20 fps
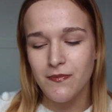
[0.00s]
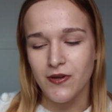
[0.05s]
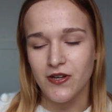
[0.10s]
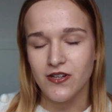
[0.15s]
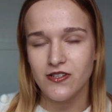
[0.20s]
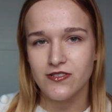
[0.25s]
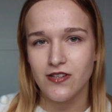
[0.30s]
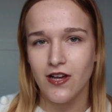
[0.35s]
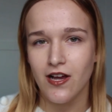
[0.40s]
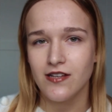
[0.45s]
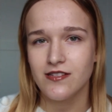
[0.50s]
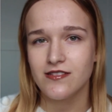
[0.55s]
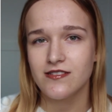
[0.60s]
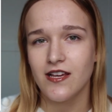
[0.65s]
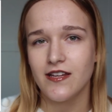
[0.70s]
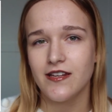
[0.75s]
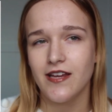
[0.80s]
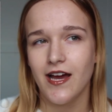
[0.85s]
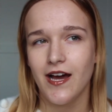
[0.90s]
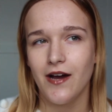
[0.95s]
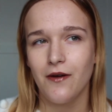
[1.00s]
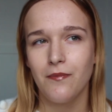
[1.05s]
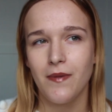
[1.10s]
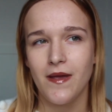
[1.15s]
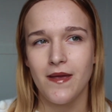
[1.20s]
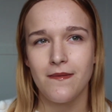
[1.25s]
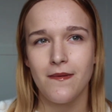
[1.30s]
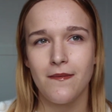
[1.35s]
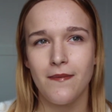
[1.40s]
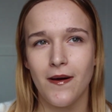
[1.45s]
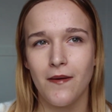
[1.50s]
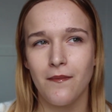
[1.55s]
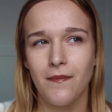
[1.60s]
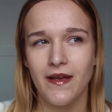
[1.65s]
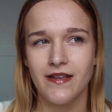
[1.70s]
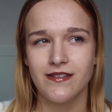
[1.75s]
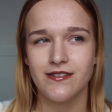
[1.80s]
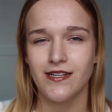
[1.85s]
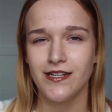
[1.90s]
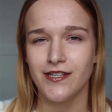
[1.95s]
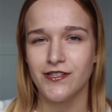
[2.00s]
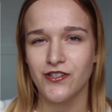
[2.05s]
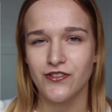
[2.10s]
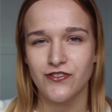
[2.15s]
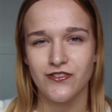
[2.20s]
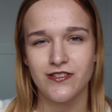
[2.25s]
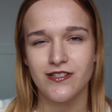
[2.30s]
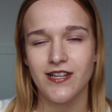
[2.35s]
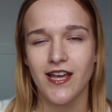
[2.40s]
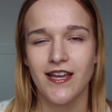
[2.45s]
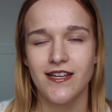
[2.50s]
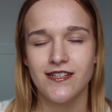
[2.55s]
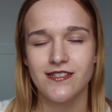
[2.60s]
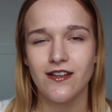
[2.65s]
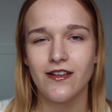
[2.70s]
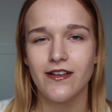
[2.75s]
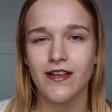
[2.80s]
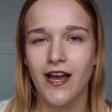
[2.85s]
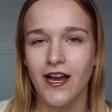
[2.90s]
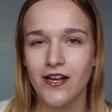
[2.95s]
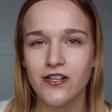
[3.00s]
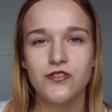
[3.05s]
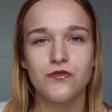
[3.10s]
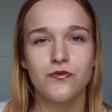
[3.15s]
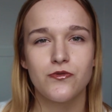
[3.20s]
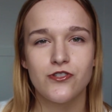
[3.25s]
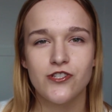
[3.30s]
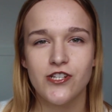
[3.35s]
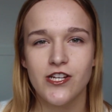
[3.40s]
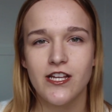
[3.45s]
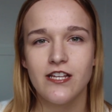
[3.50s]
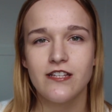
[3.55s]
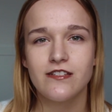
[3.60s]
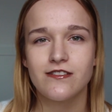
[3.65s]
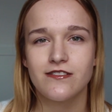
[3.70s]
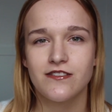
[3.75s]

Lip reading: because I said how Baby Bell basically doesn't taste like actual cheese,